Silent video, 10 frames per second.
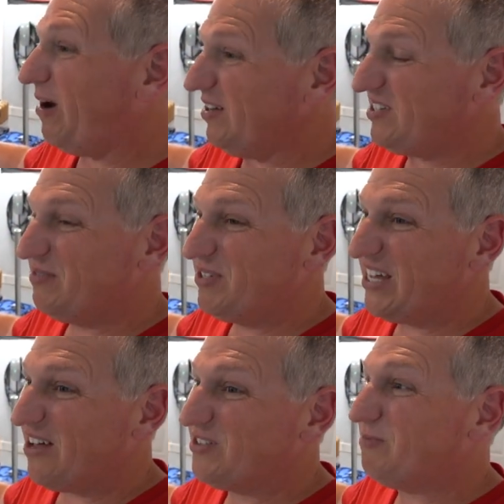parts
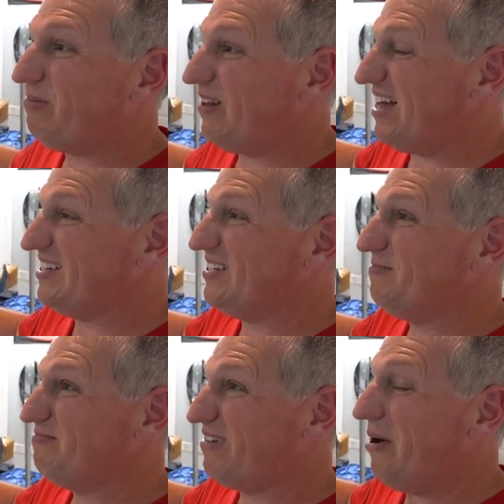themselves, plus
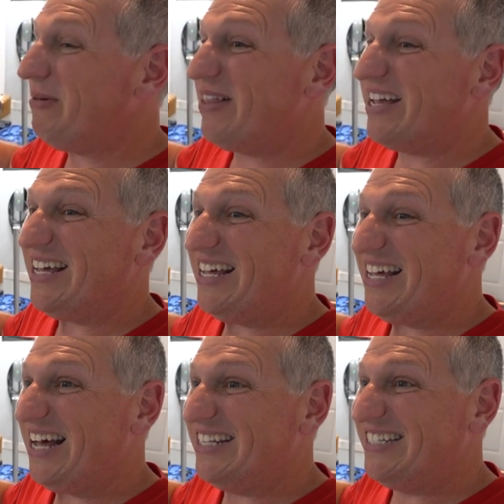probably like
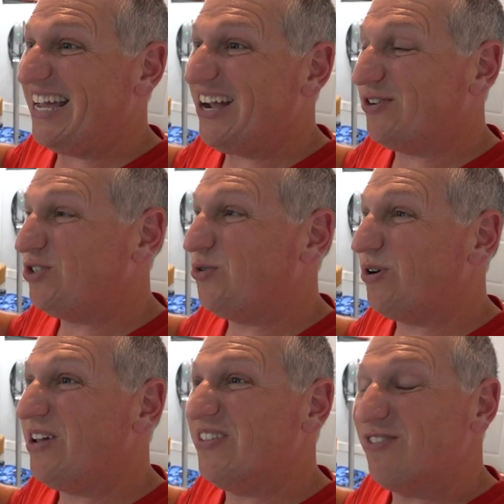a day or two
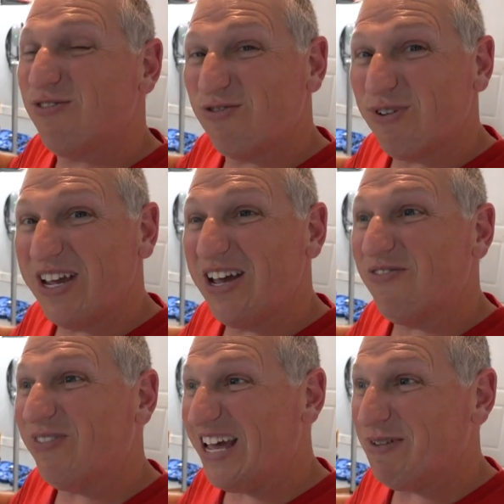or even three
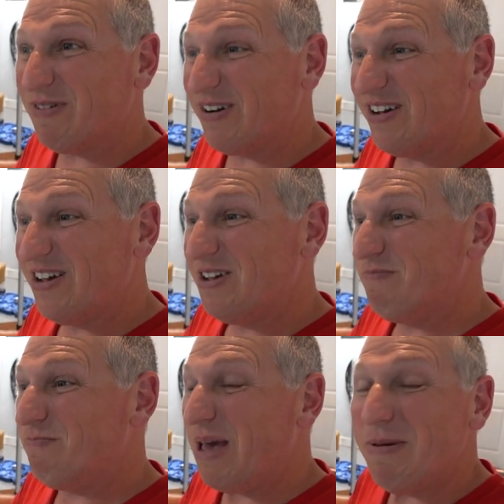of labor,
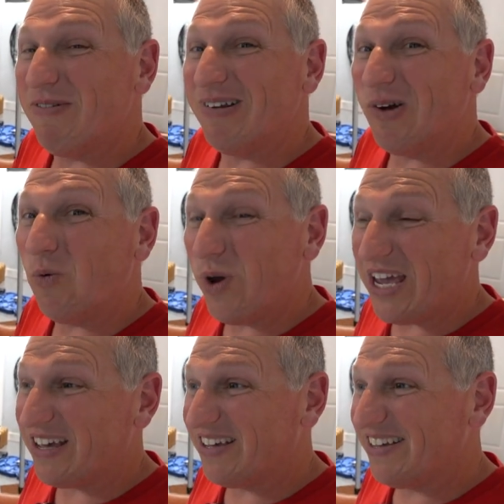maybe even a
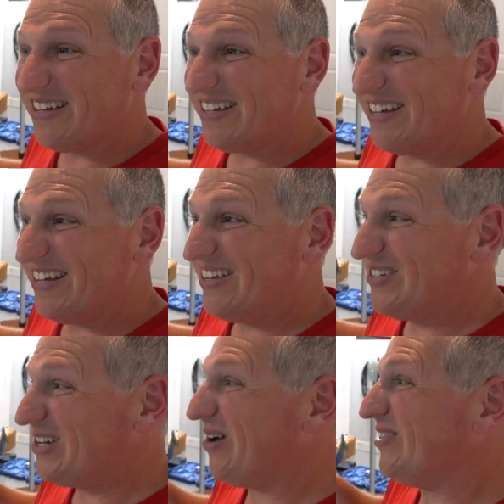week.
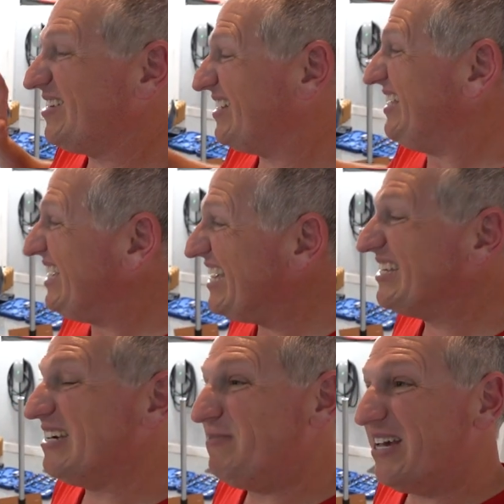So this could
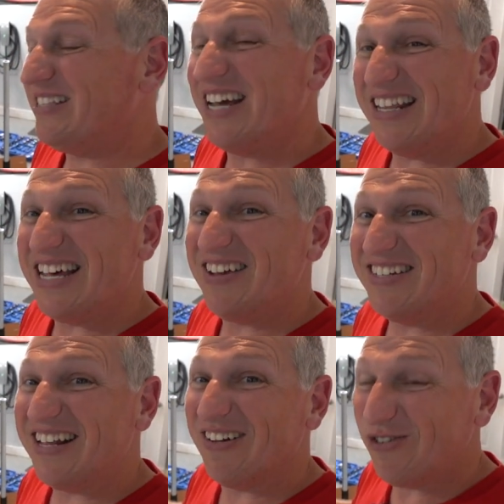easily be a ten
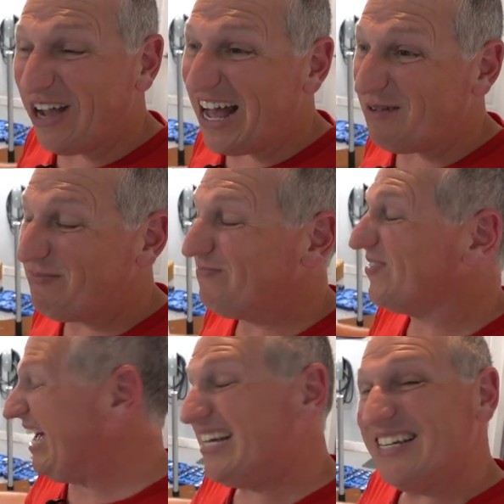thousand dollar job.
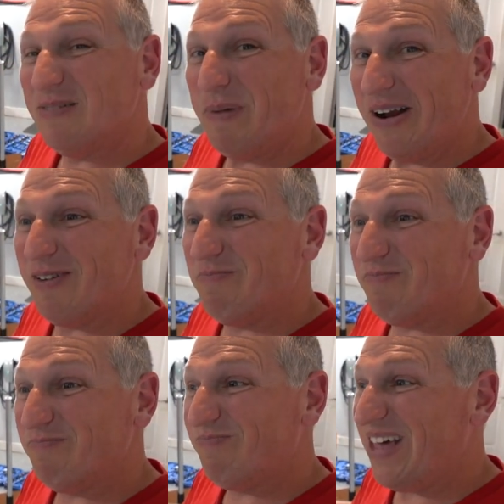I guess that's better
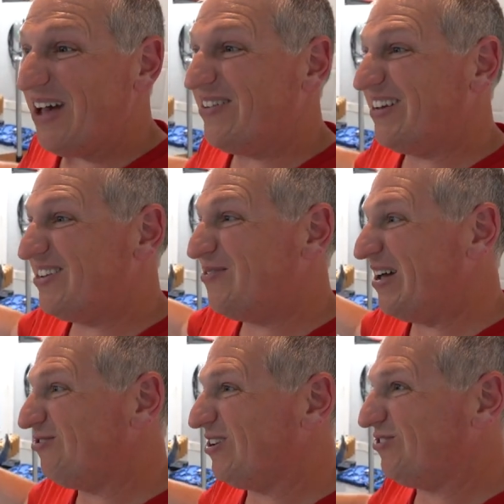than having a new
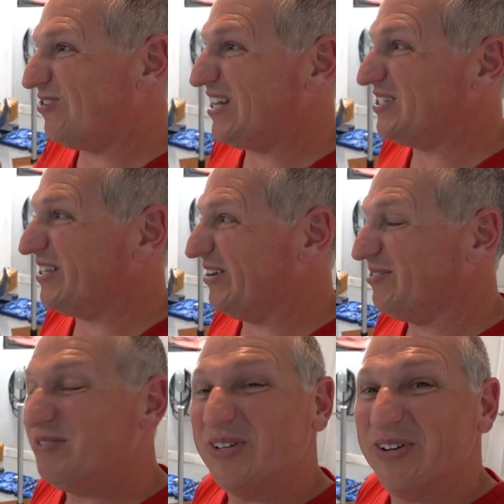engine trans
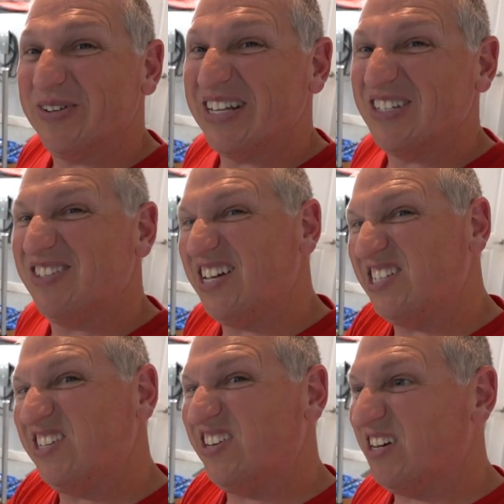though, so that's
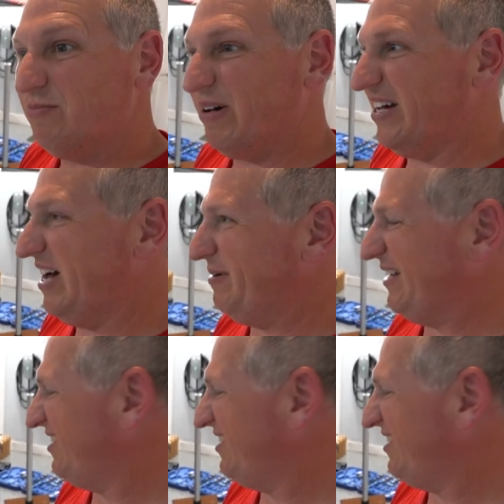that's good, but I mean,